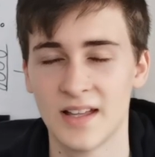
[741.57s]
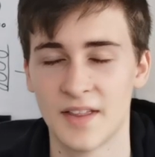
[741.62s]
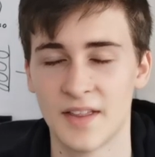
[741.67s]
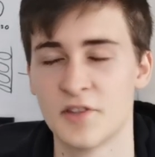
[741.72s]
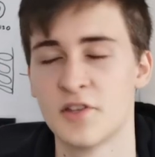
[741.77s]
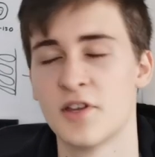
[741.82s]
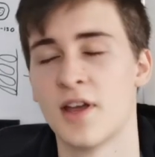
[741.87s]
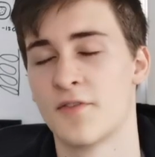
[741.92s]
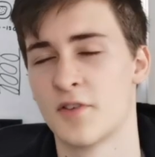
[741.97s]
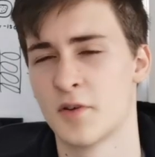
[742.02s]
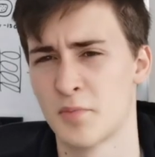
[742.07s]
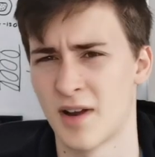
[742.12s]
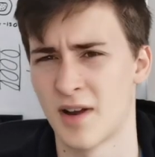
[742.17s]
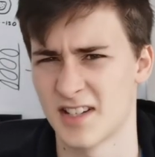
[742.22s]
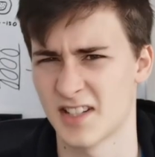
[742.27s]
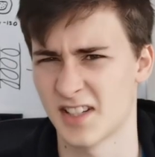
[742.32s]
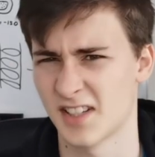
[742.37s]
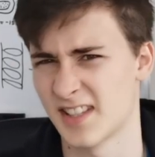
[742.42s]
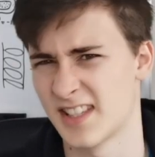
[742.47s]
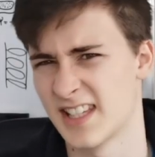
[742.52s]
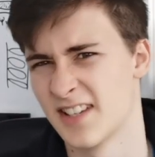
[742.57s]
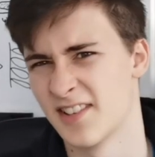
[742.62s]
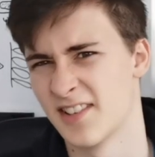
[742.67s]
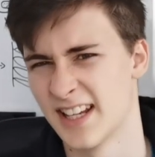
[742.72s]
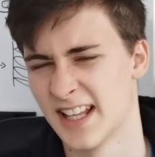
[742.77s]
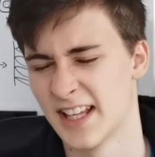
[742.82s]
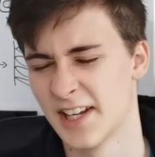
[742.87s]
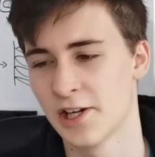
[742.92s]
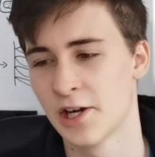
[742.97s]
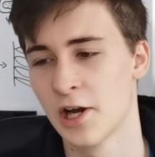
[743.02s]
And you have your practical theory
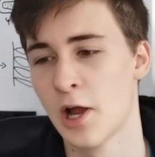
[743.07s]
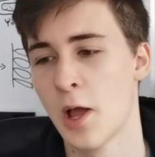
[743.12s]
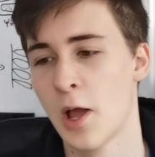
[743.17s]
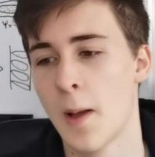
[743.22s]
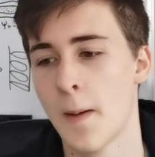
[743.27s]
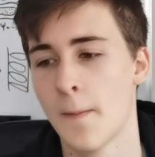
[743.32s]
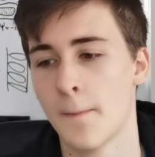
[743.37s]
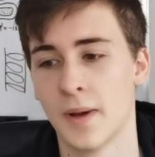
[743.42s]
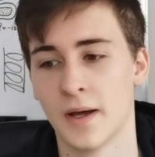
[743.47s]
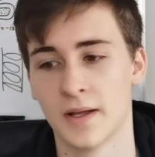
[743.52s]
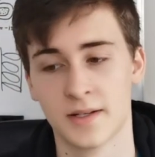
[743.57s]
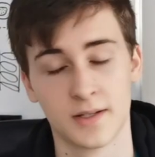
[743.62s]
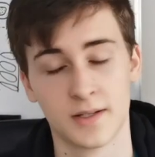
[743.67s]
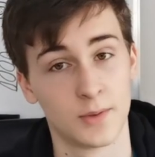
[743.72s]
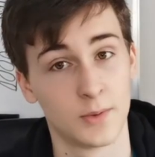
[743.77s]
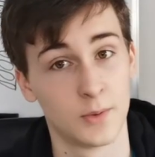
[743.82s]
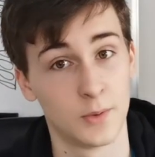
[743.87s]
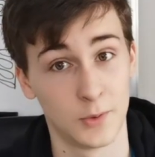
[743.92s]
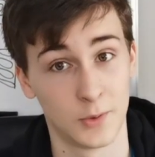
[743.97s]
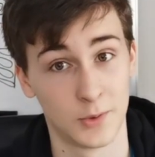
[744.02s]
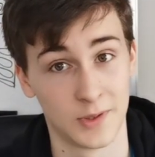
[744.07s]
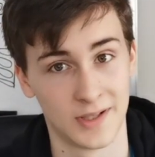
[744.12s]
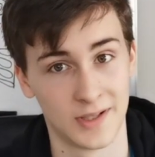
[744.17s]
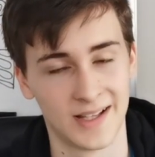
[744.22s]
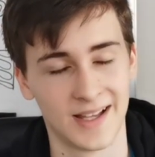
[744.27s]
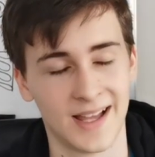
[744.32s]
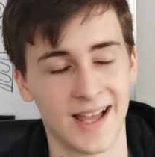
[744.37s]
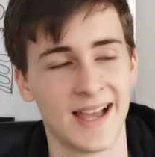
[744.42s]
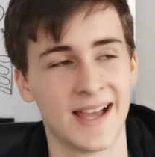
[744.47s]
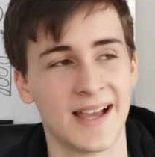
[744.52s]
later. But
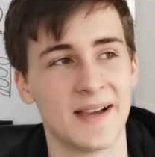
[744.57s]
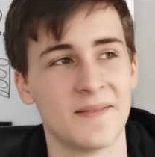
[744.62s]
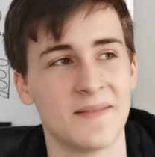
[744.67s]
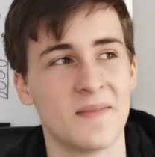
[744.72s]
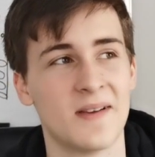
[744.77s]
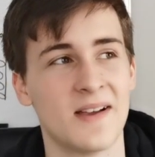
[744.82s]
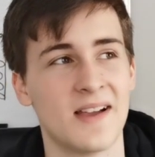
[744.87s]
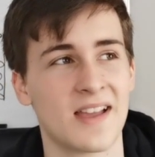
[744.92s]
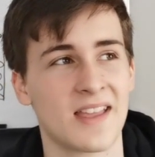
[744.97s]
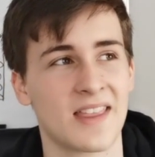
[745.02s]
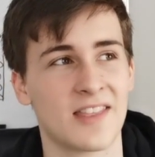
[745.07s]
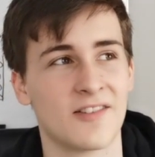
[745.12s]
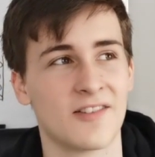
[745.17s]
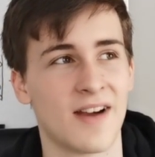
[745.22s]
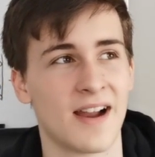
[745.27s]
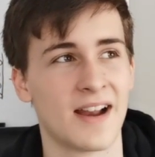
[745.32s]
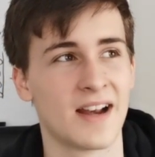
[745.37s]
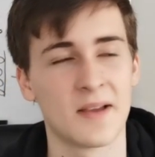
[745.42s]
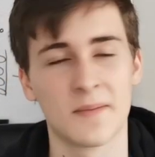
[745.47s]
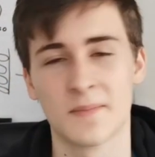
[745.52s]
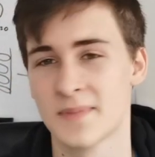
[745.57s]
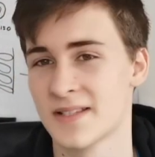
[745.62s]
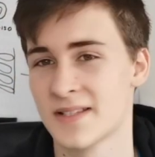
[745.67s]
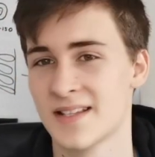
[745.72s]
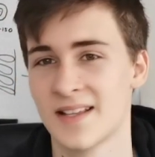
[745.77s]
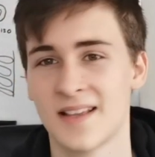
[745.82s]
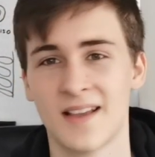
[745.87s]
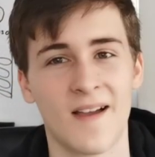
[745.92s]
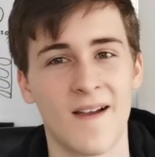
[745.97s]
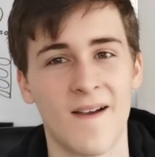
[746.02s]
the write-ups